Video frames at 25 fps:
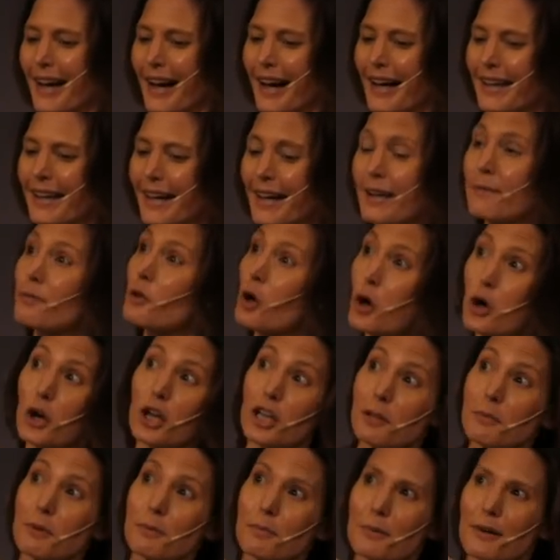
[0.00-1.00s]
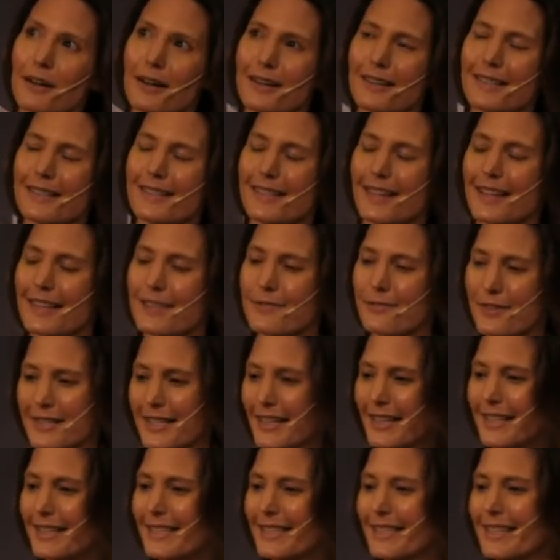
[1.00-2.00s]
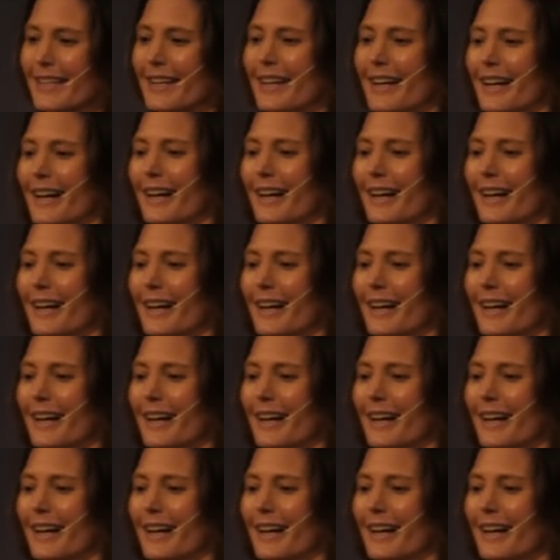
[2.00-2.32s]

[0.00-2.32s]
And I am not going to be Brian and say it's physics.